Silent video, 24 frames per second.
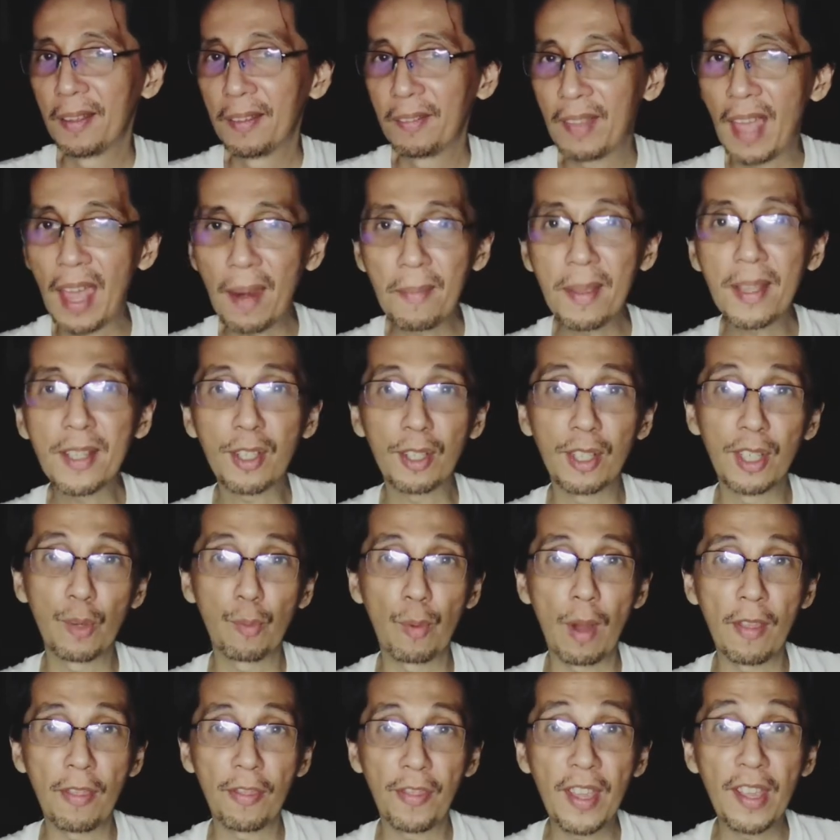That means only
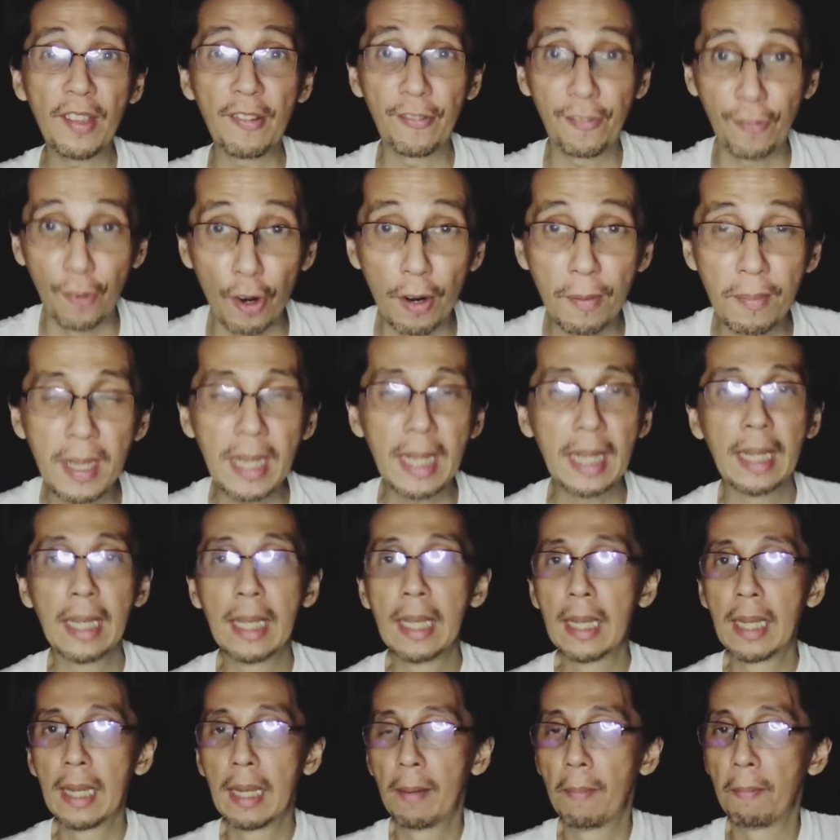one thing for me.
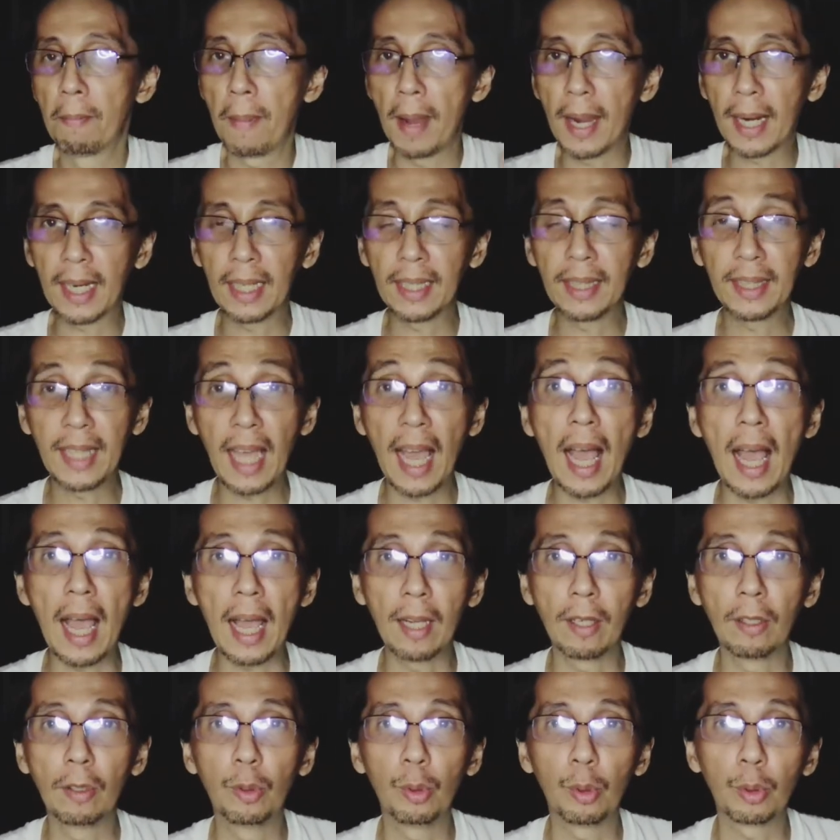Maganda
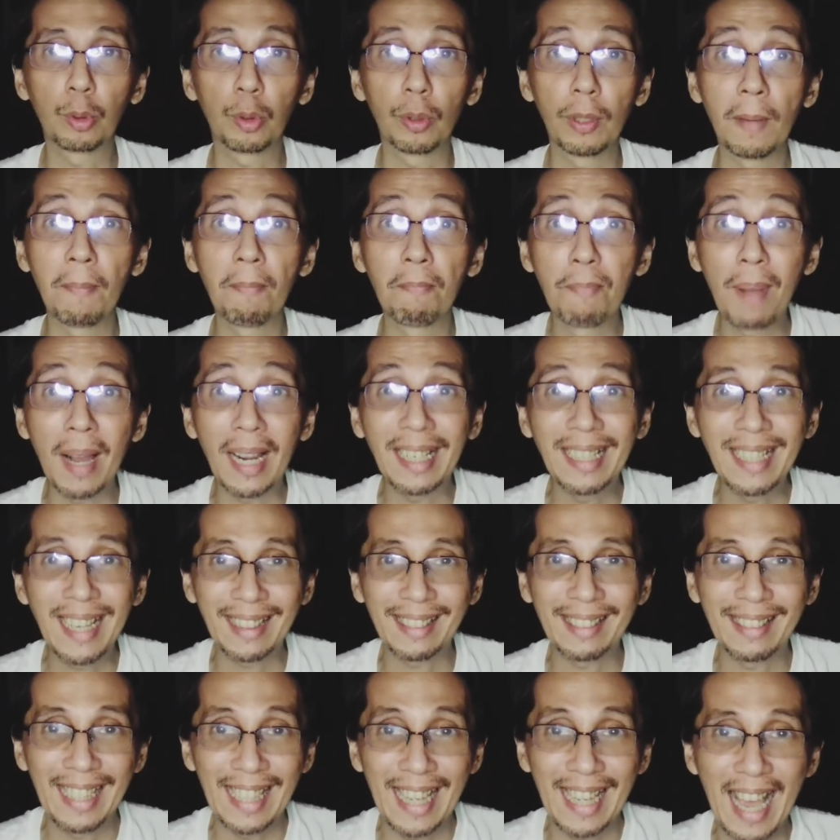ang luto ng
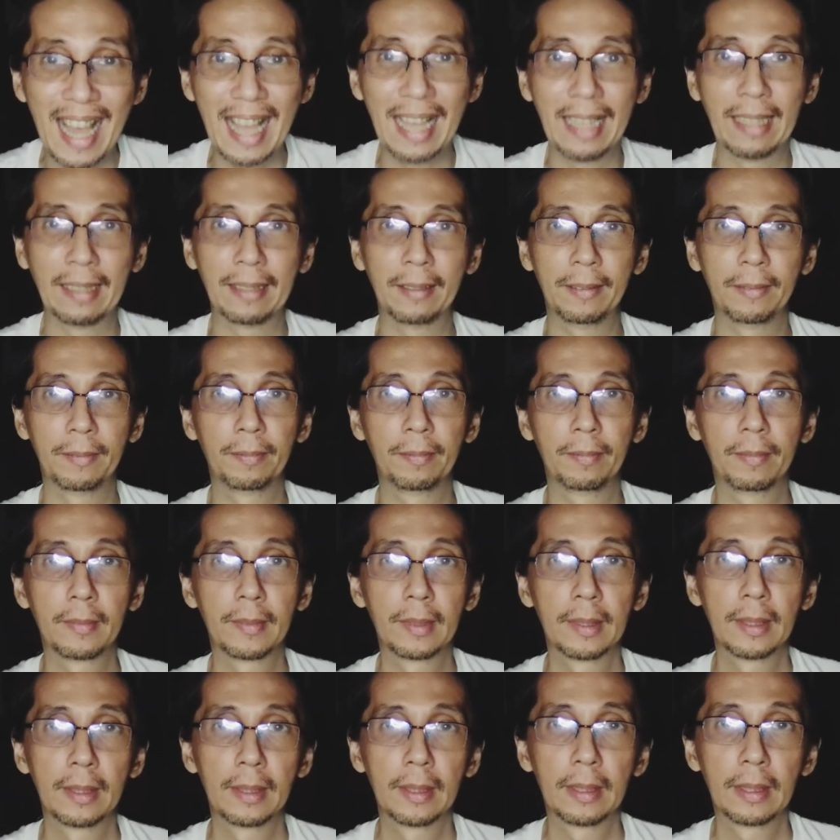bagnet nila.
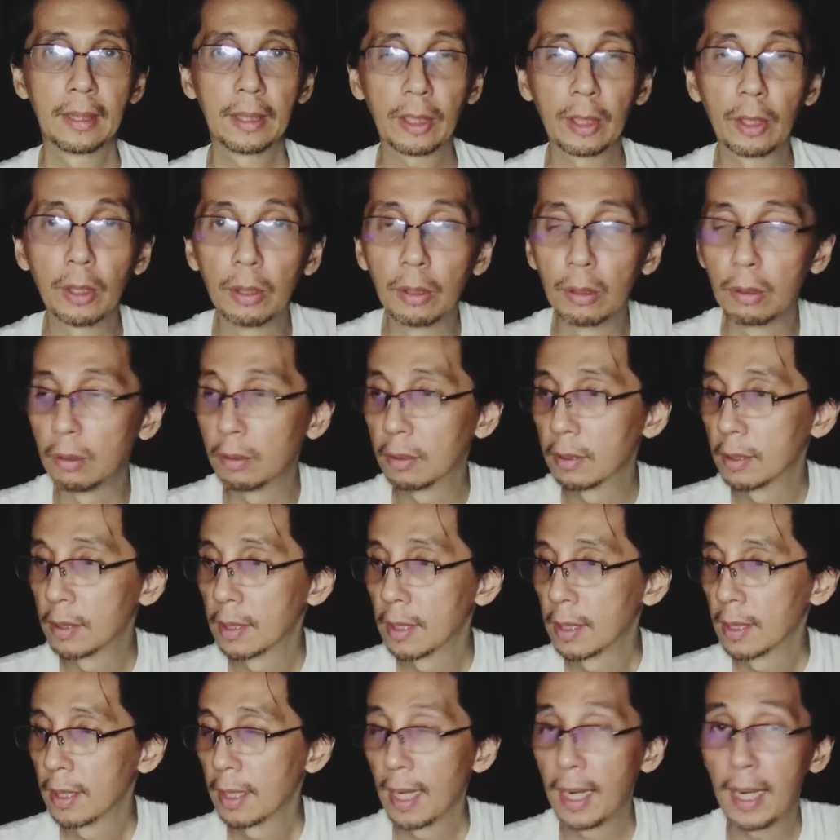So,
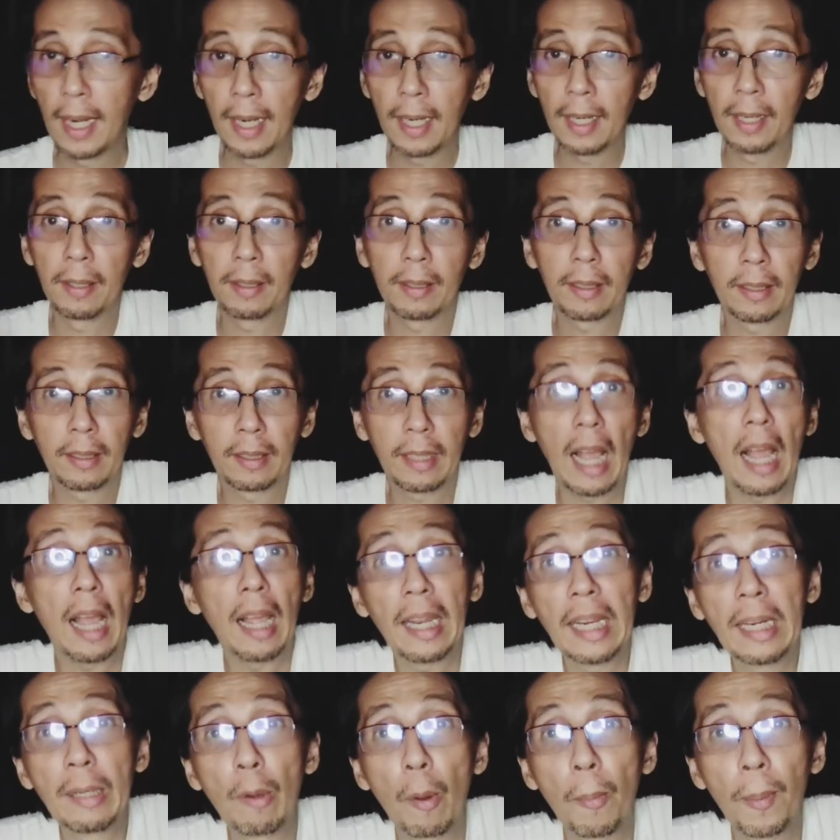
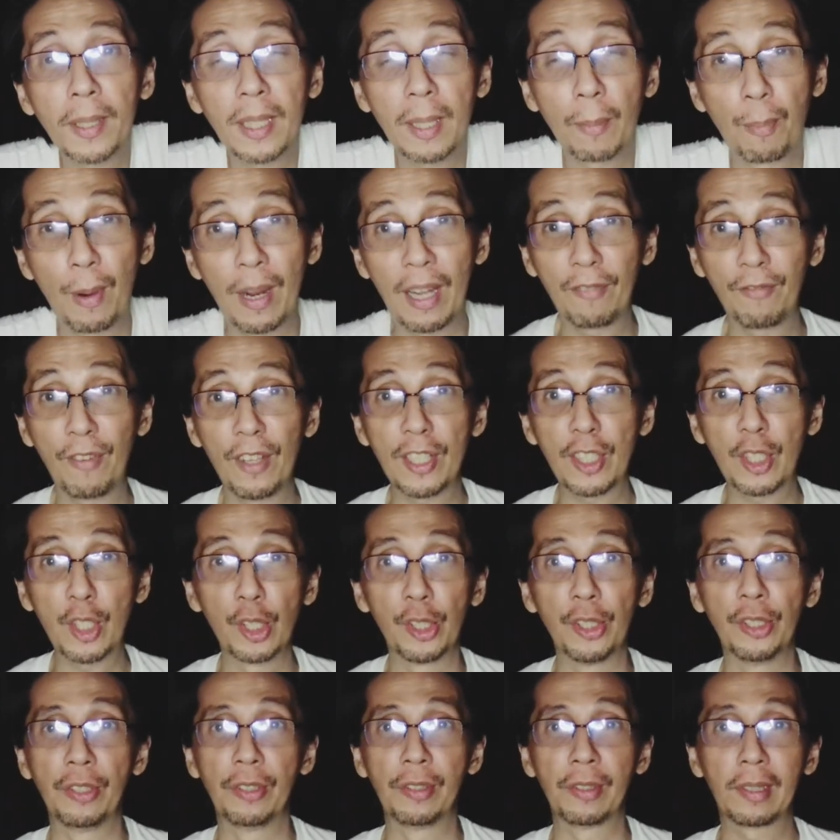kakainin mo pa sa breakfast
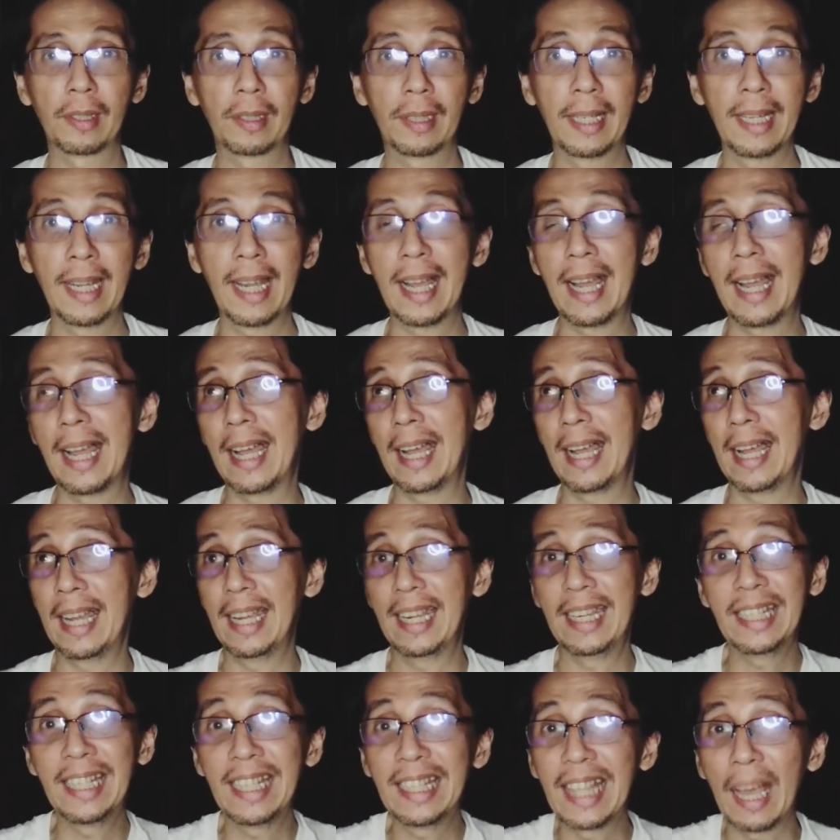yun. Kaya,
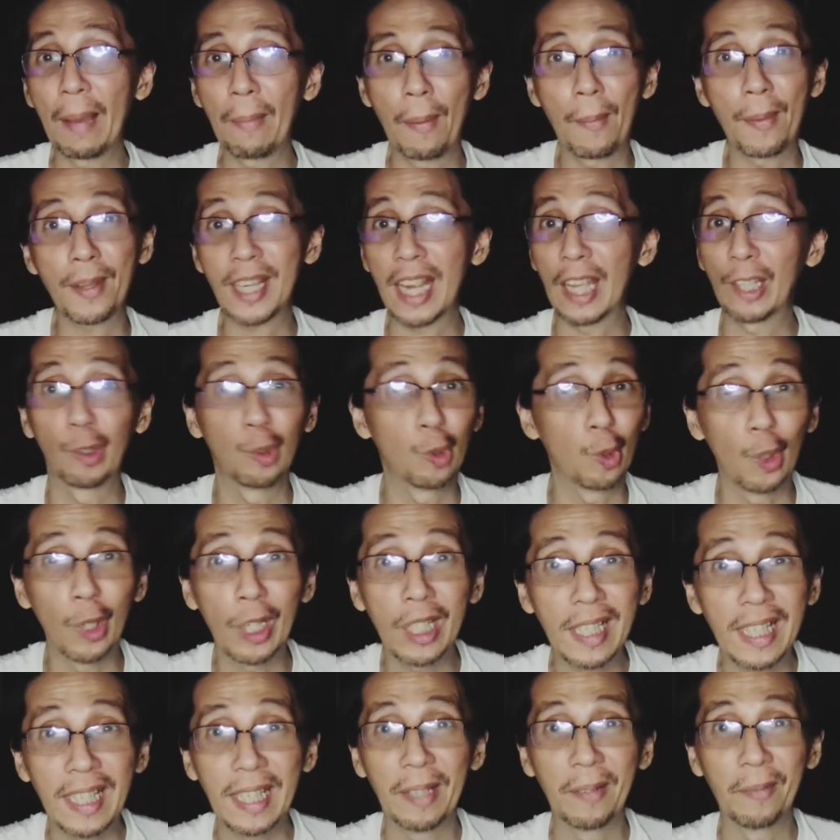hindi tama masyadong
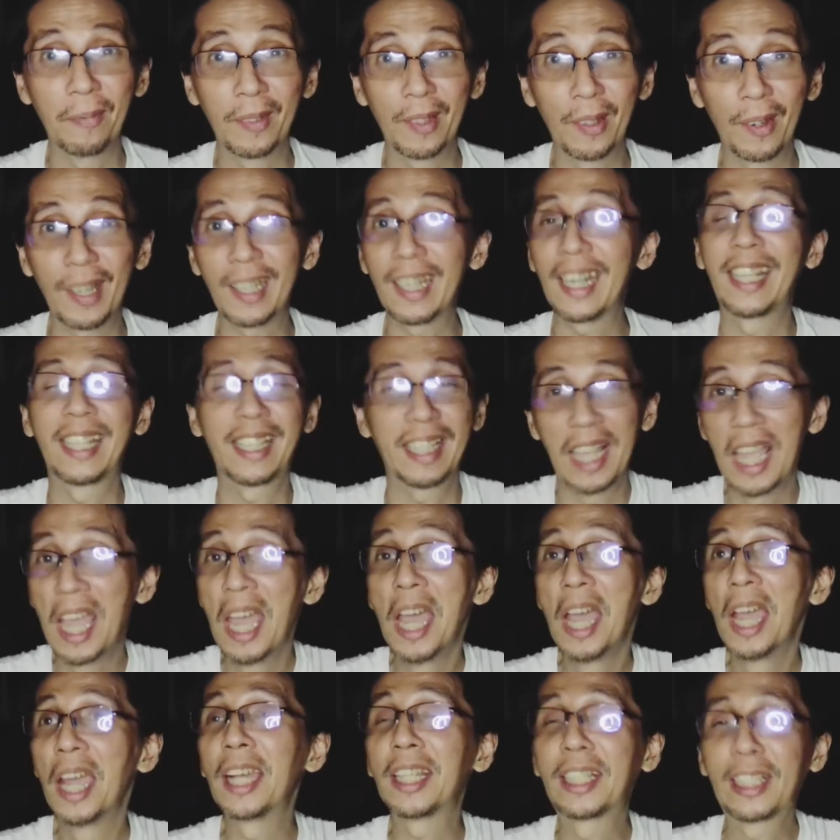oily. Alright?
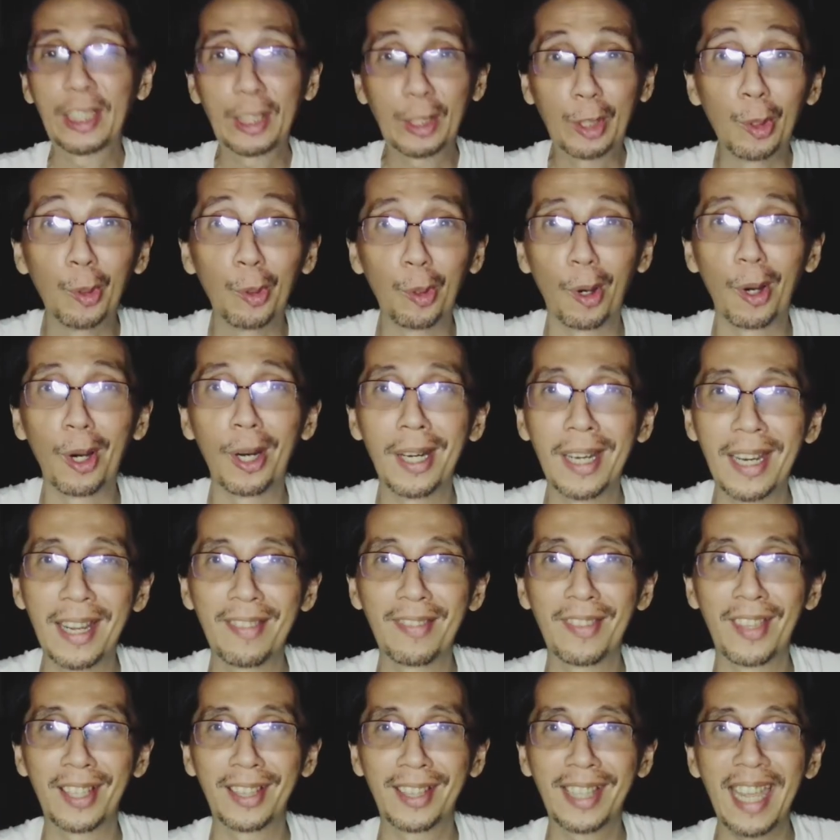It's too early
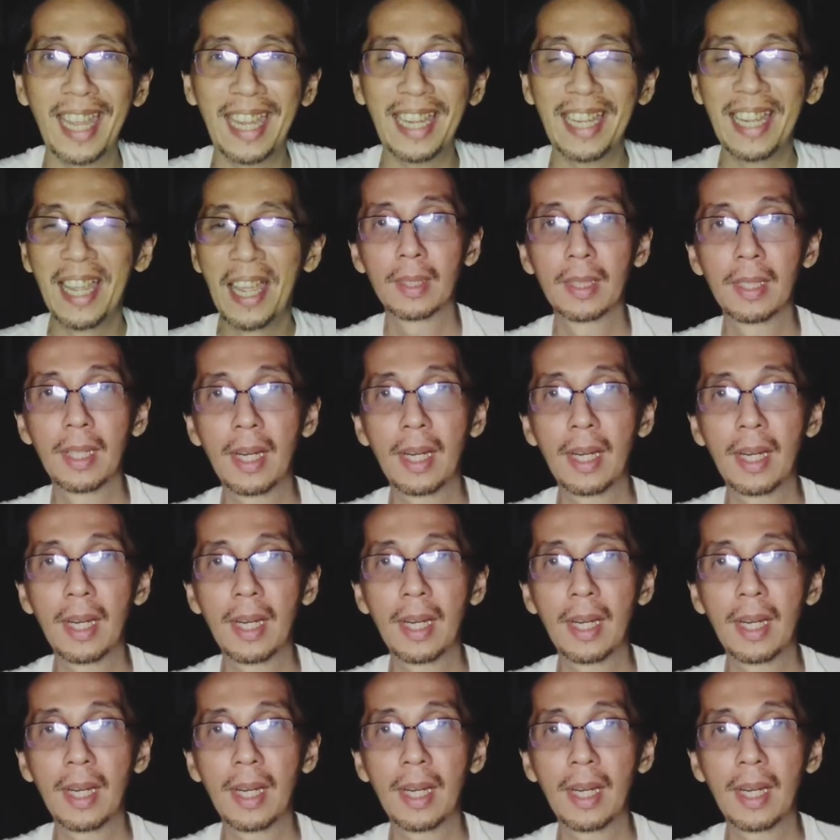in the day.